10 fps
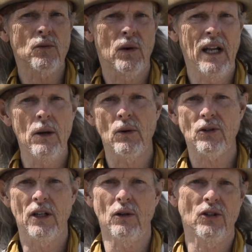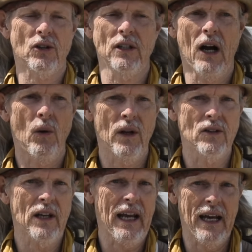when he was still just known
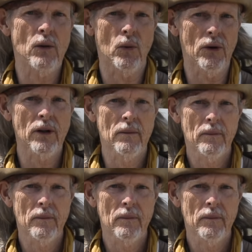as Edward,